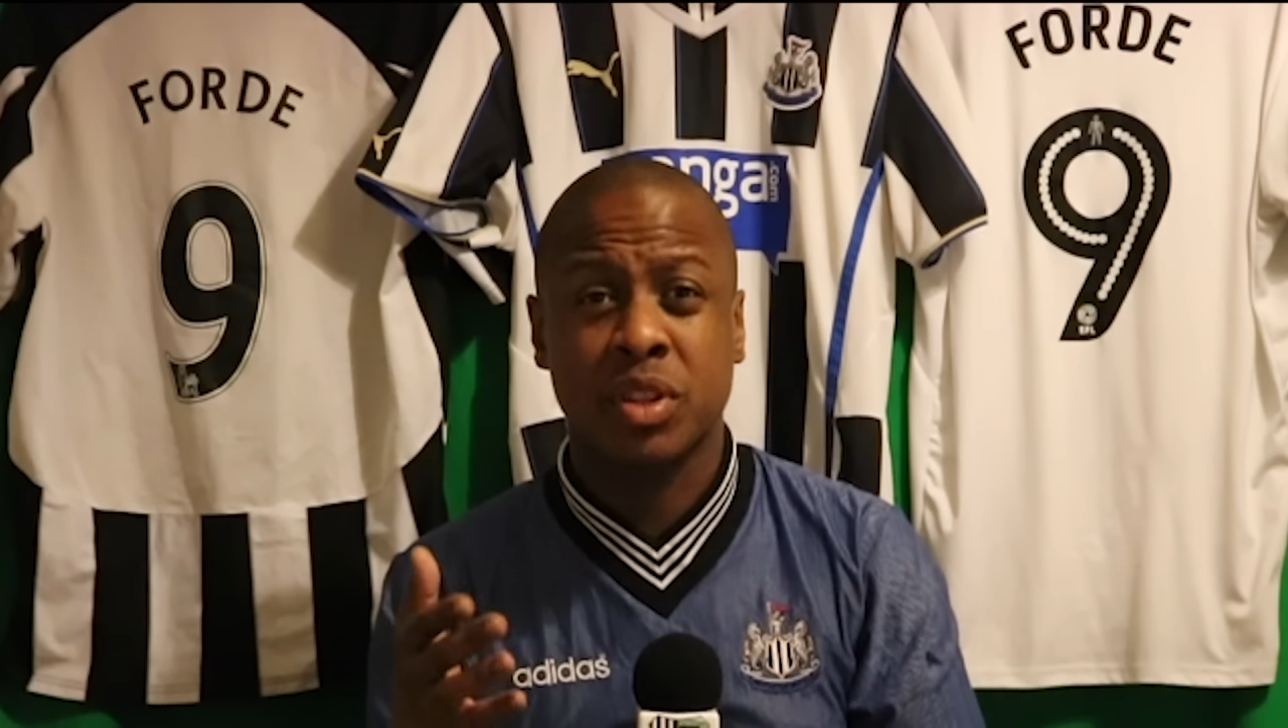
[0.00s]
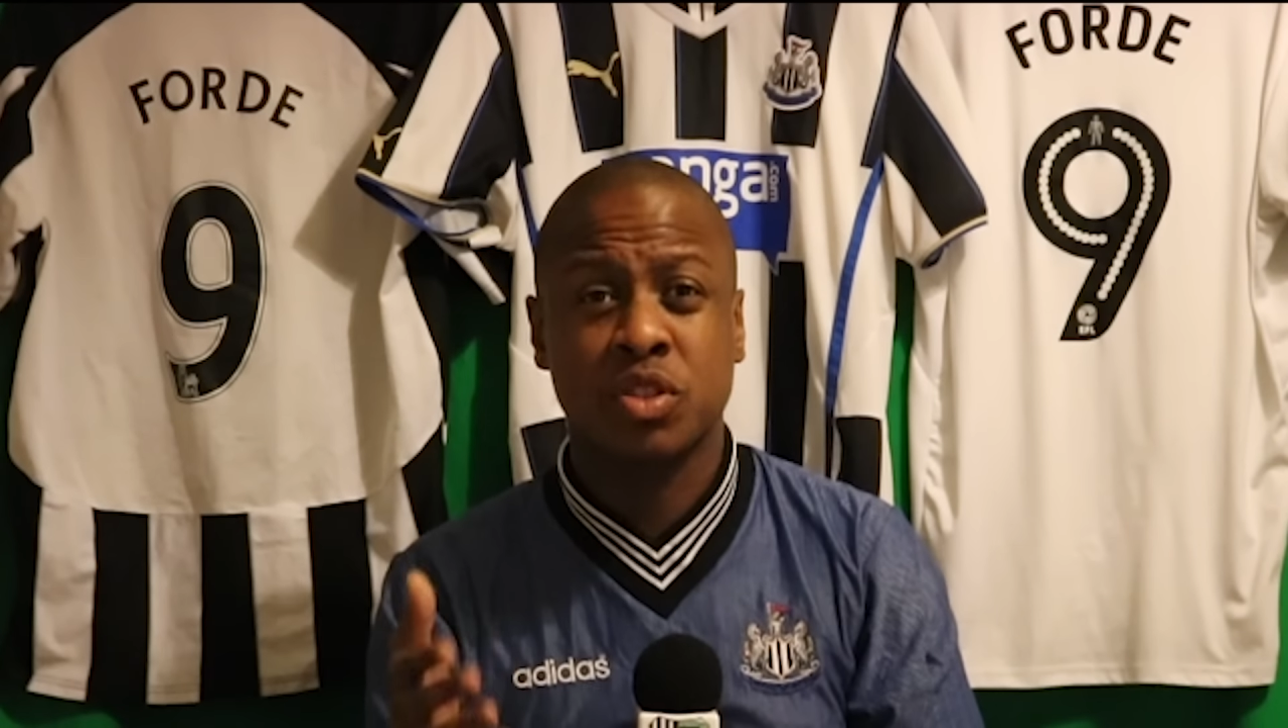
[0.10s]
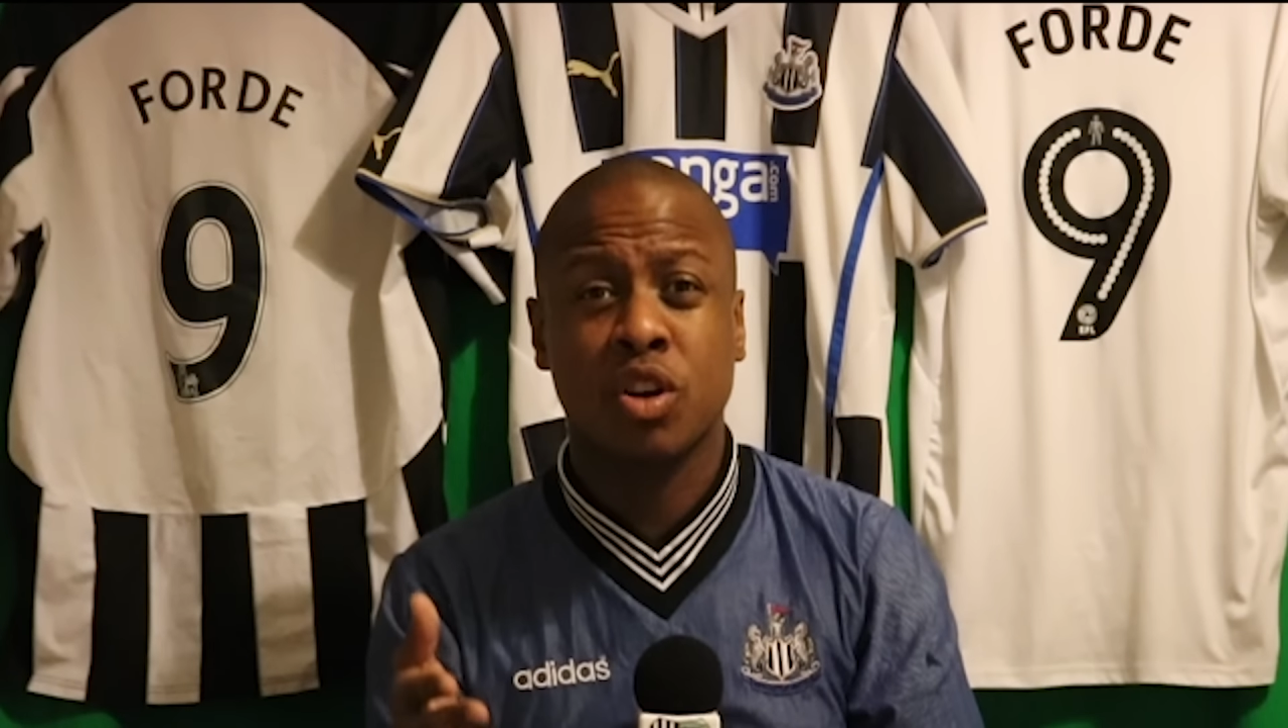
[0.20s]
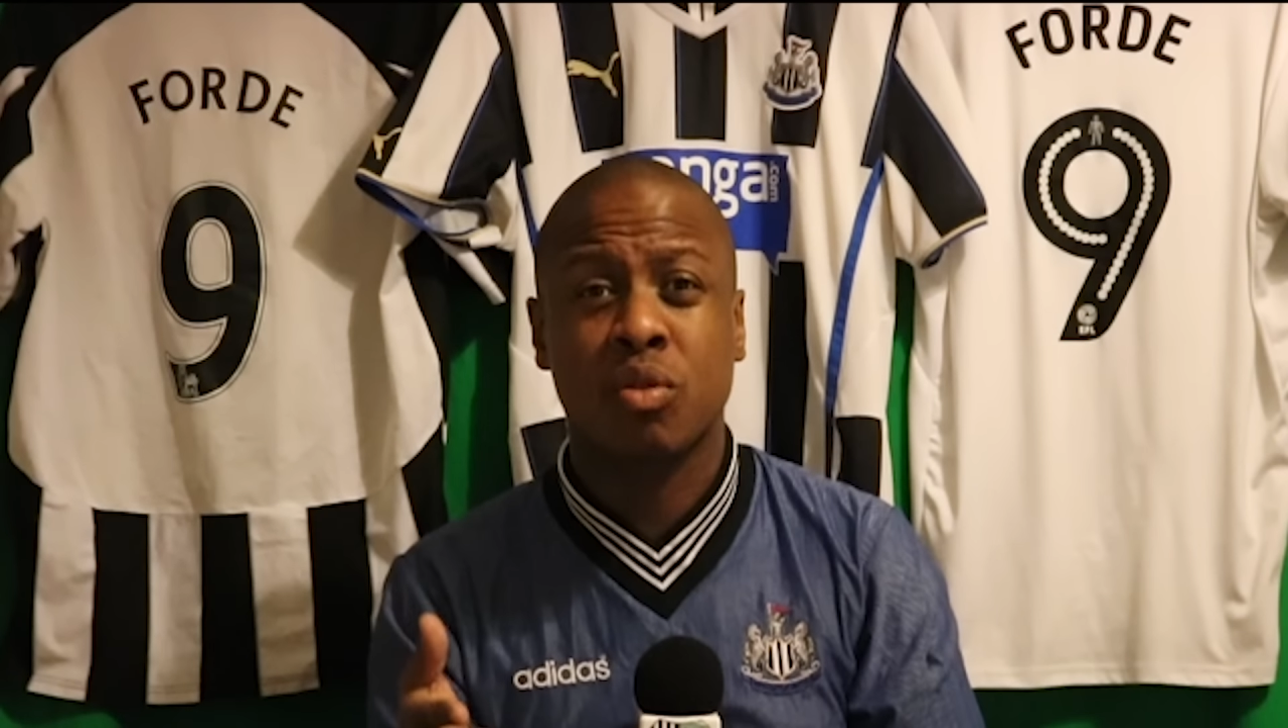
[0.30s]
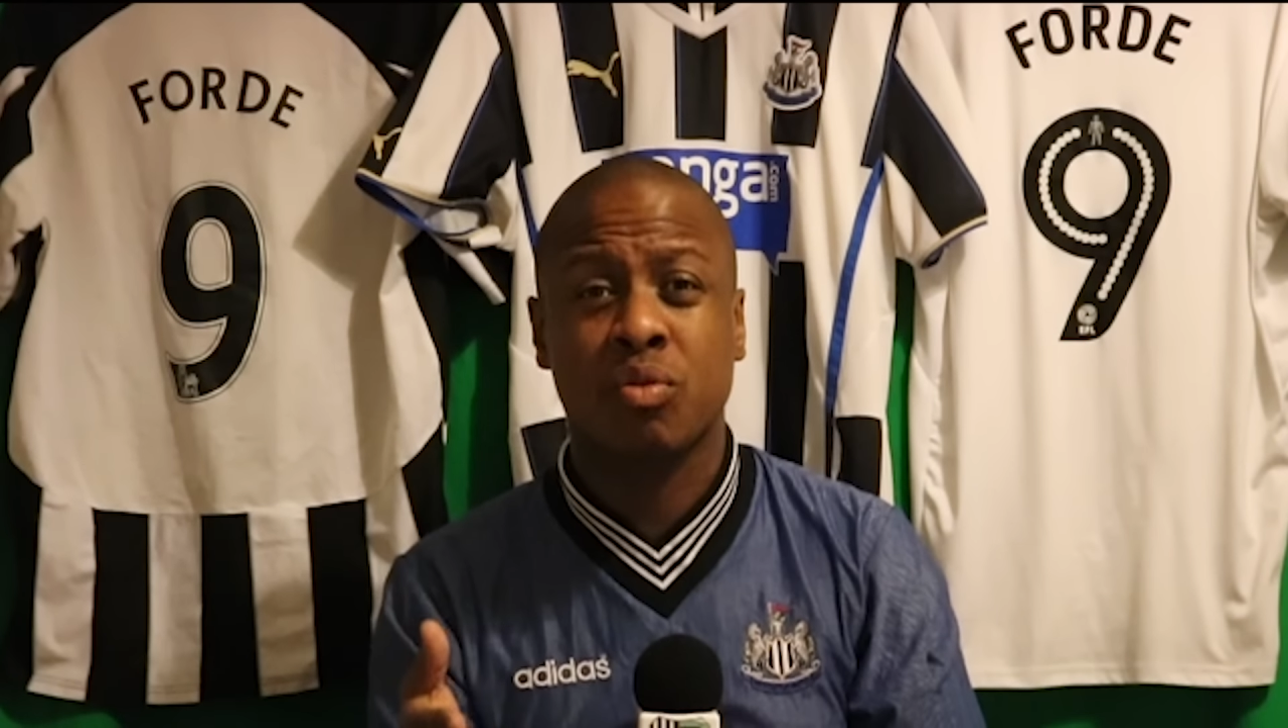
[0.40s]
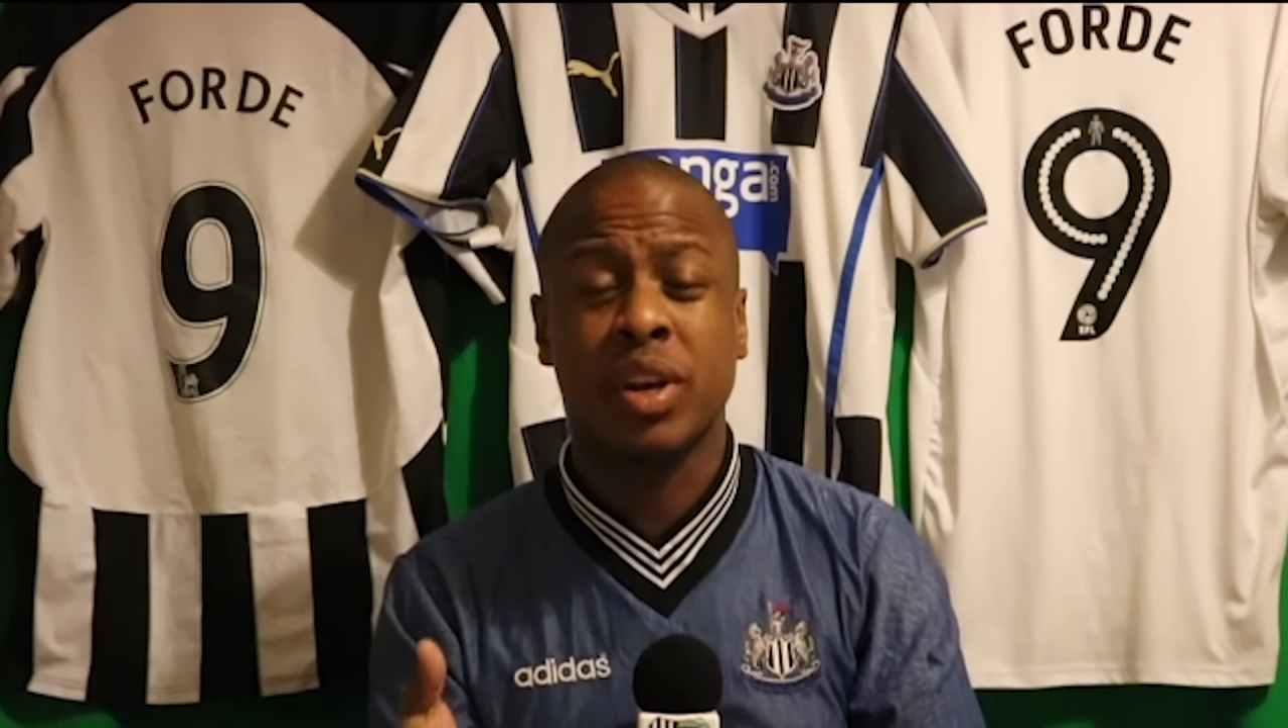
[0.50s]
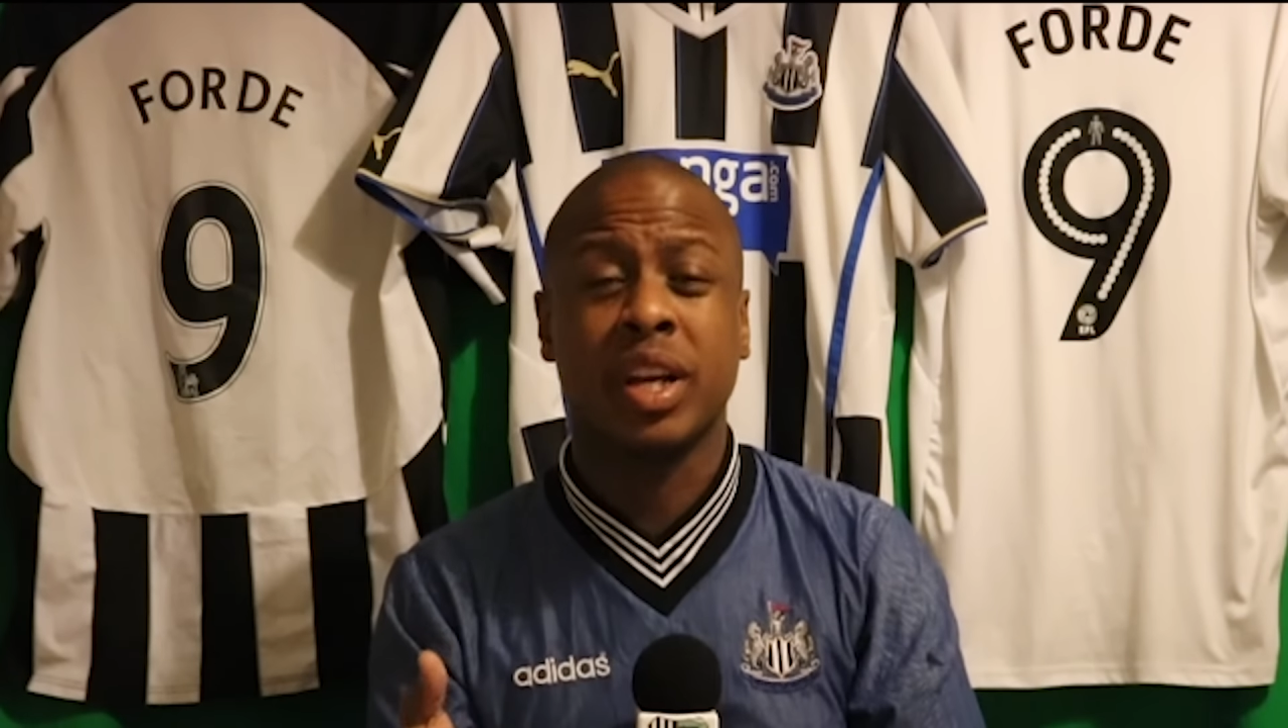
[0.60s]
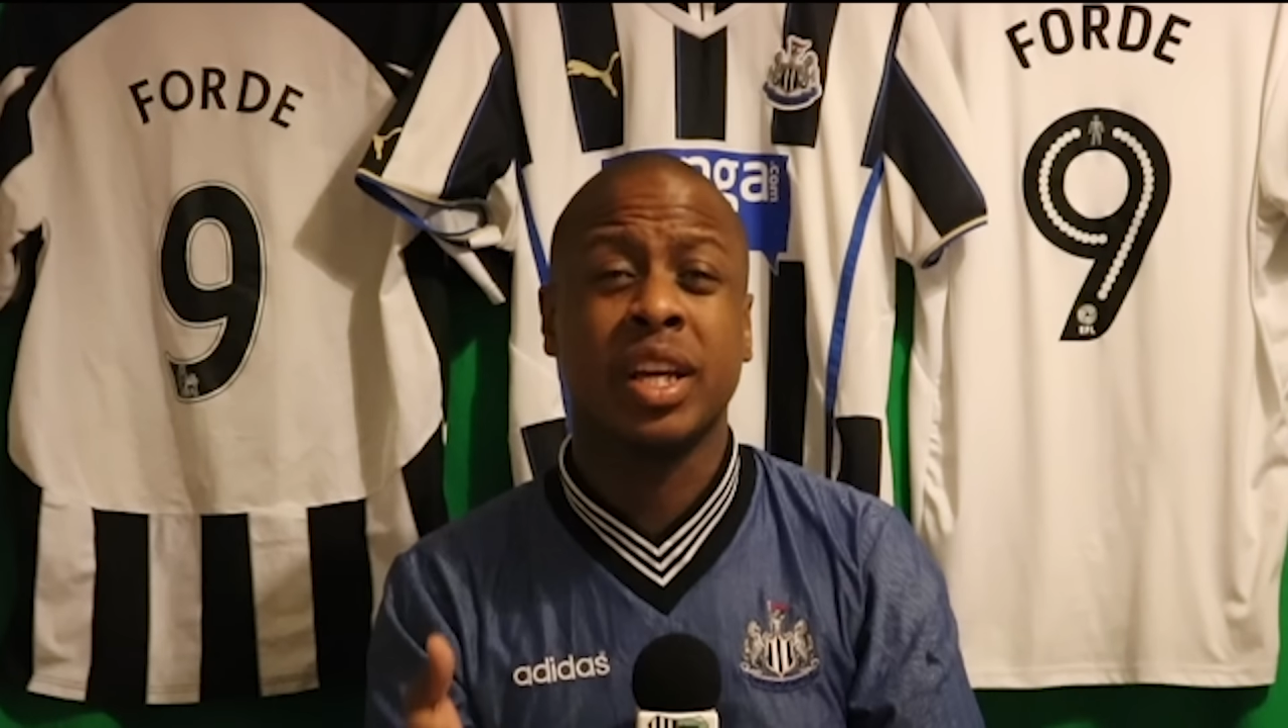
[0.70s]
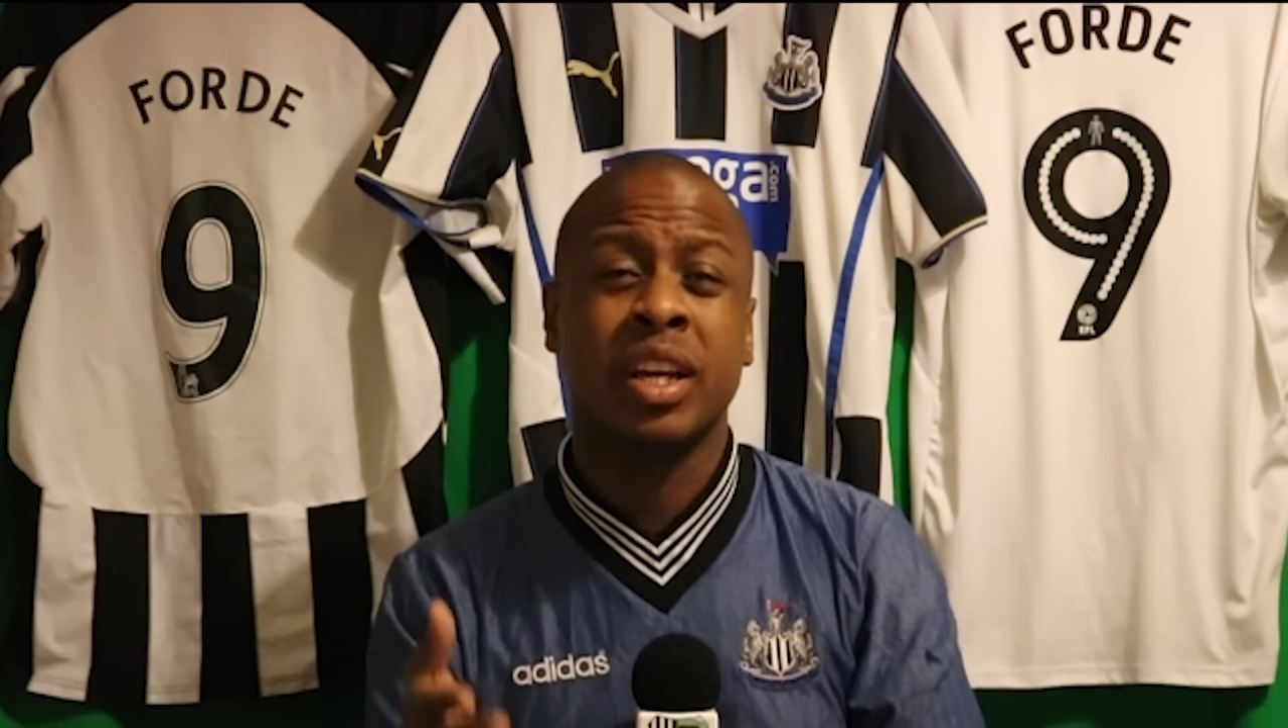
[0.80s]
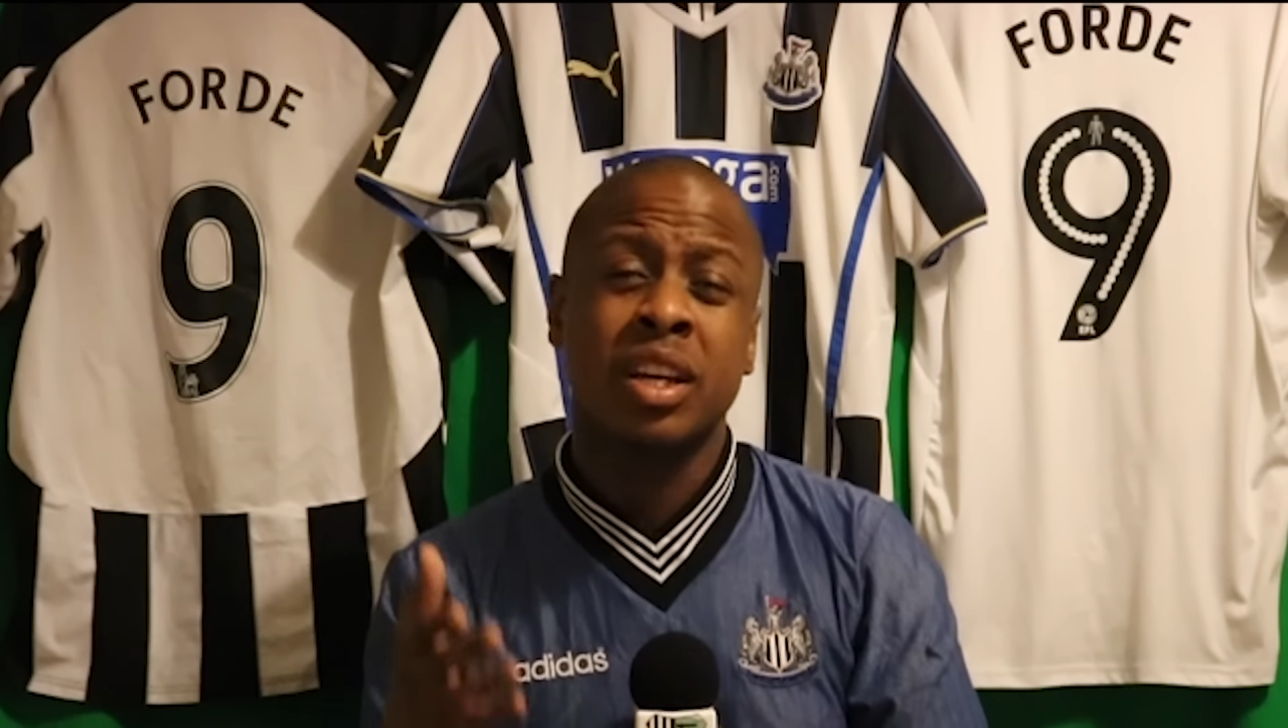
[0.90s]
top,
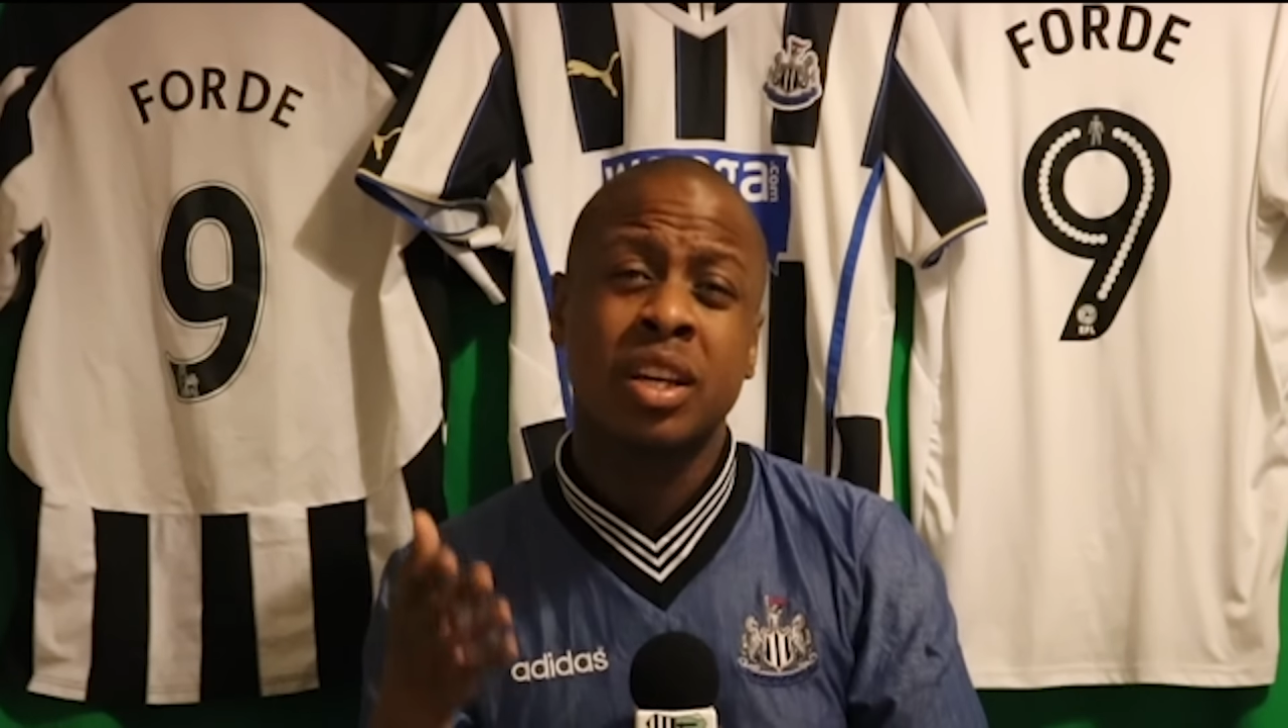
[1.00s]
really.